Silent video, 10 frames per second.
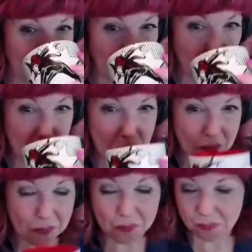
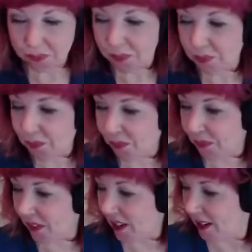
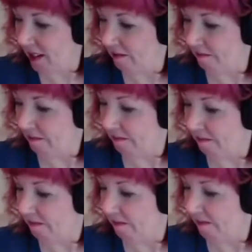
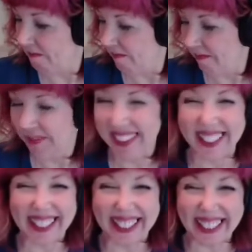
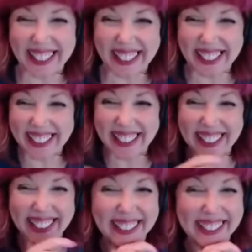
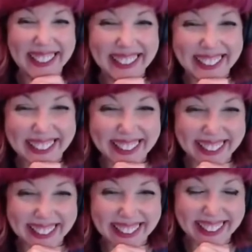
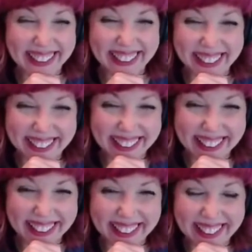
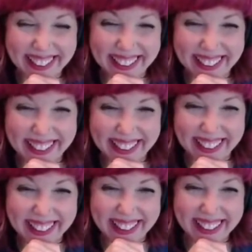
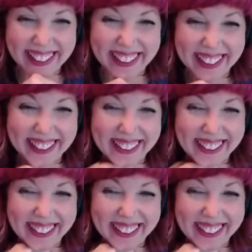No words are spoken by the person on screen.